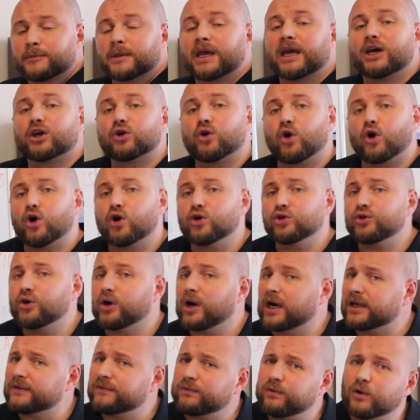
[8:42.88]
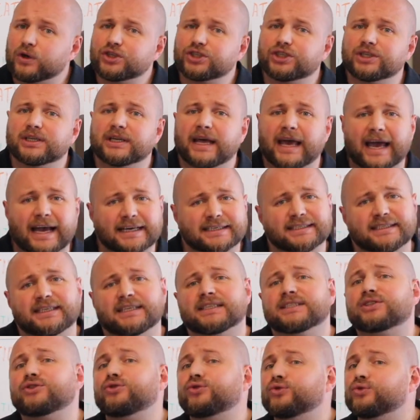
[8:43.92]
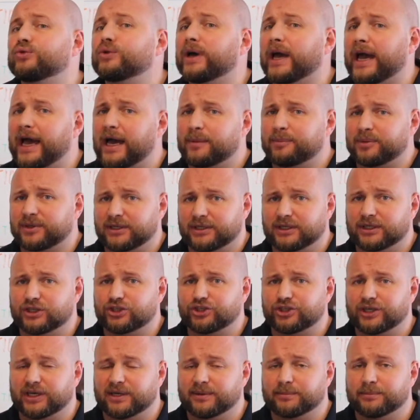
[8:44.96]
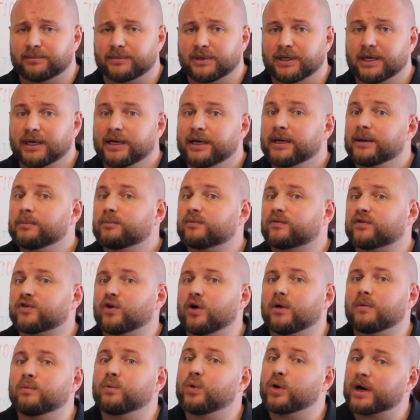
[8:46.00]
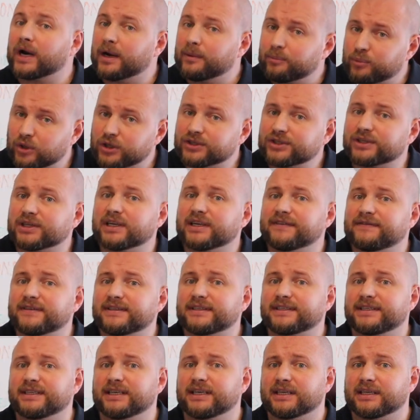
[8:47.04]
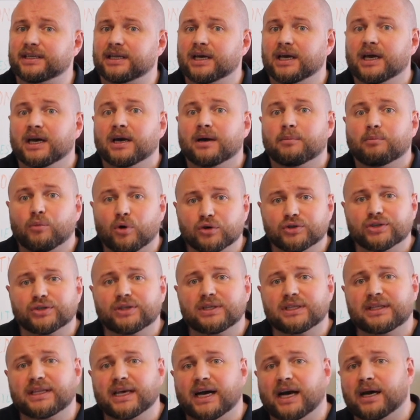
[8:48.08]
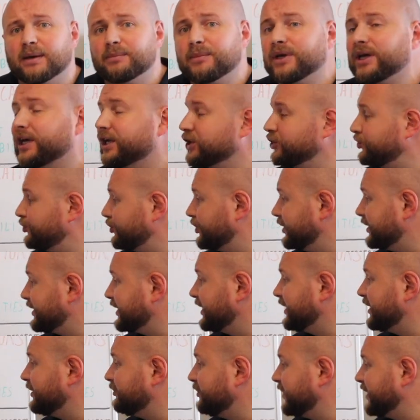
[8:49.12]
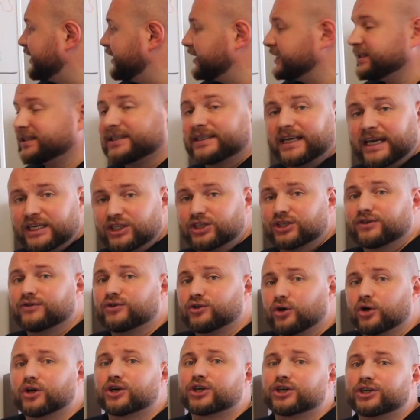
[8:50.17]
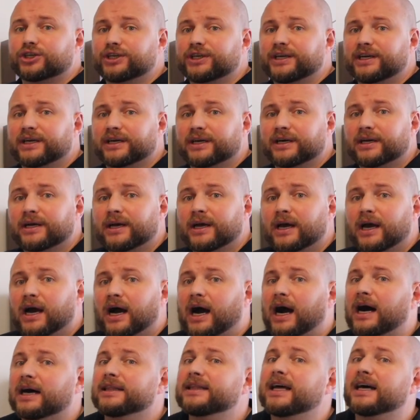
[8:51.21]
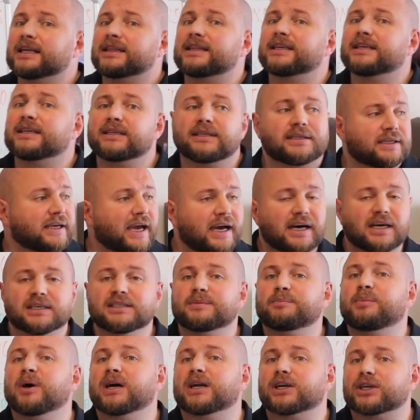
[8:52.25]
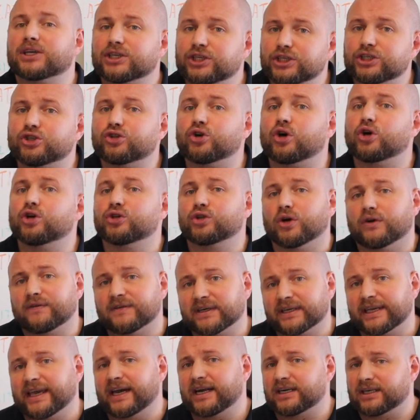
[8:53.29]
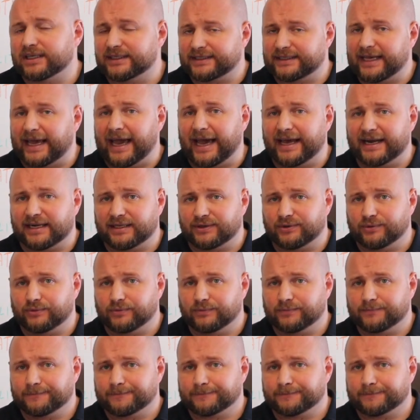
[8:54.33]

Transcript: And although unfortunate accidents do happen in the gym, from what I personally have seen, most of the time injuries in the beginner stages of your career are nothing else but a result of a careless attitude.